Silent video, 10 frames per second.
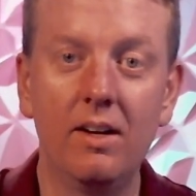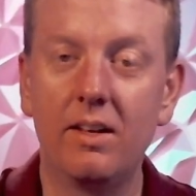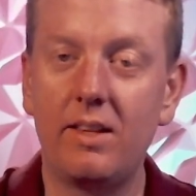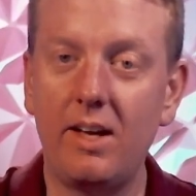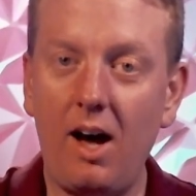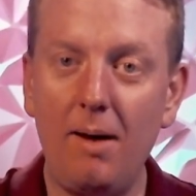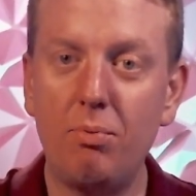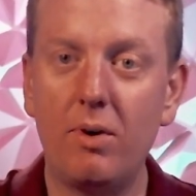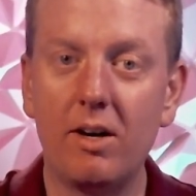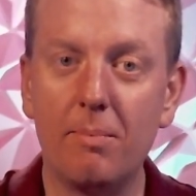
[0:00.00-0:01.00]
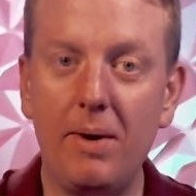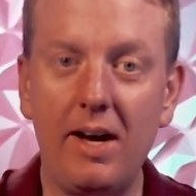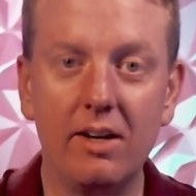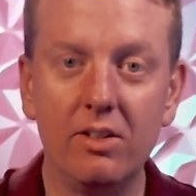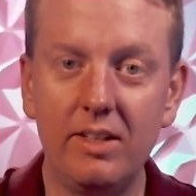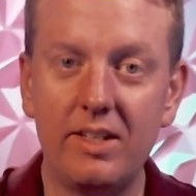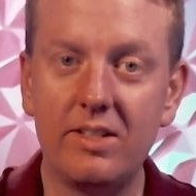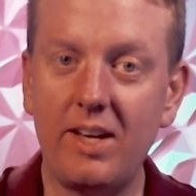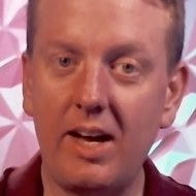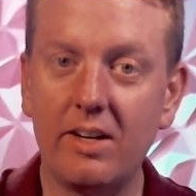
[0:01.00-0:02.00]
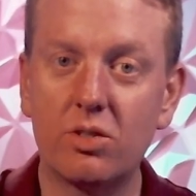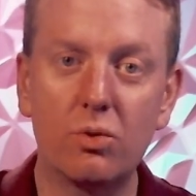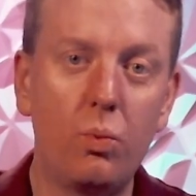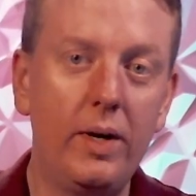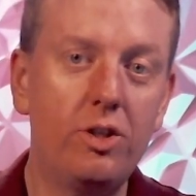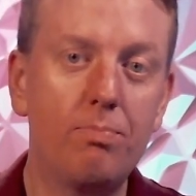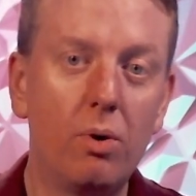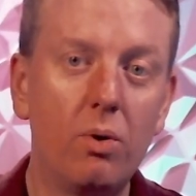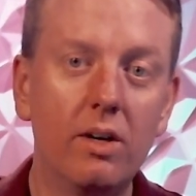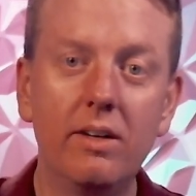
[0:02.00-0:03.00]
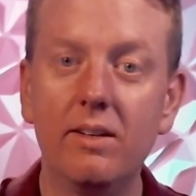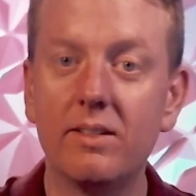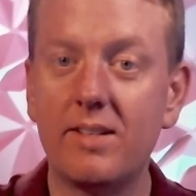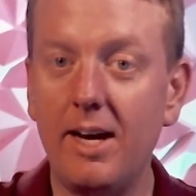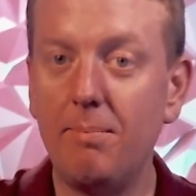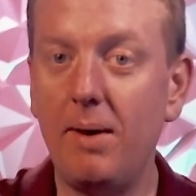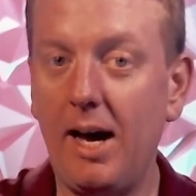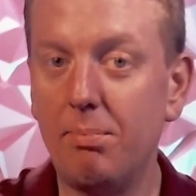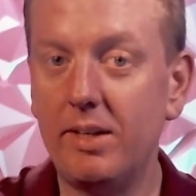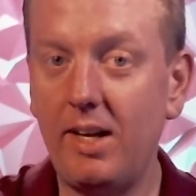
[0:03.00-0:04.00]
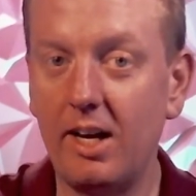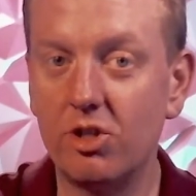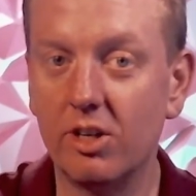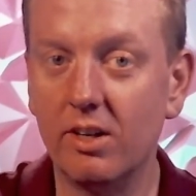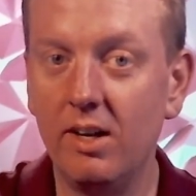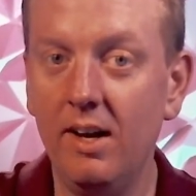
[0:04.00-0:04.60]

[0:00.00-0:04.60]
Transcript: The operator panel is a switchboard type application